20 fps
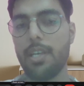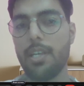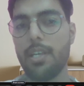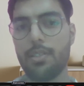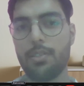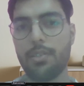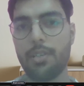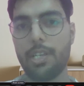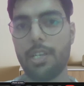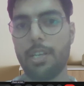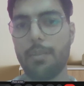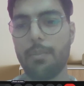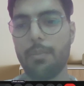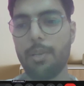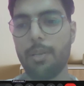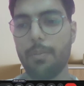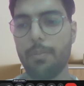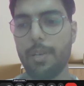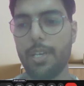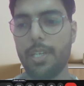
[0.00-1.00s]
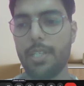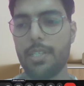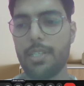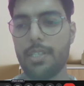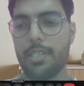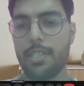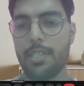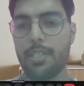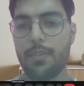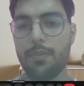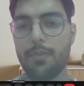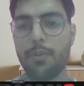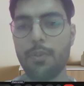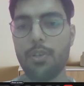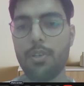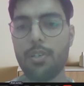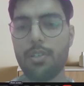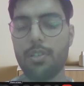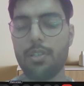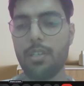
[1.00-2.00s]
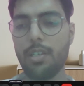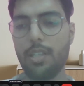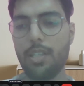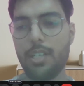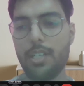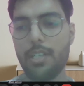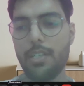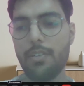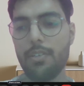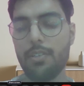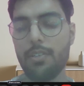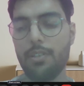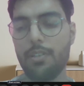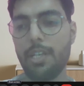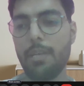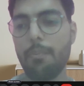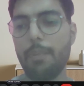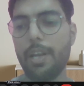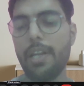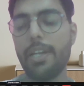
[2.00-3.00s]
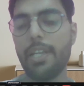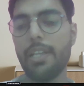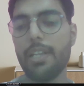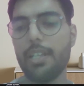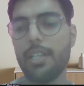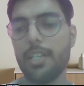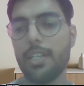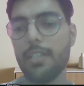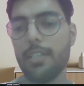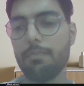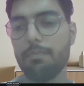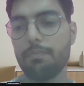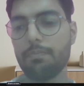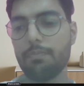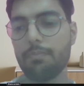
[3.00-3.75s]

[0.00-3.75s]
So Git rebase, it's for it maintain the